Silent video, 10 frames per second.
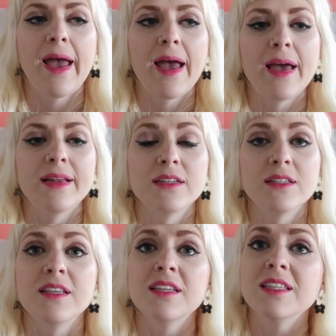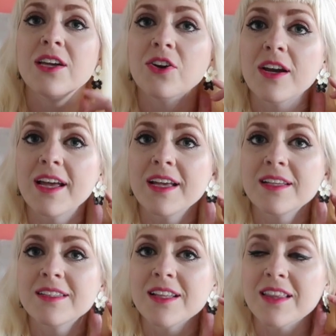And these
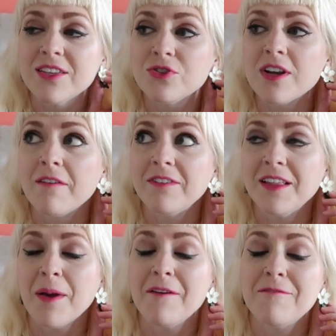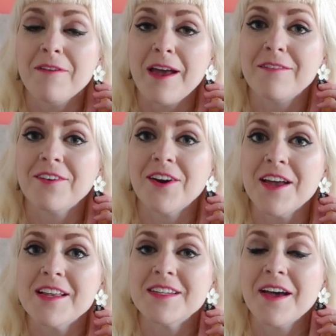earrings, these are definitely my
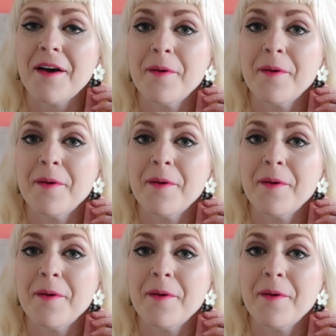favorite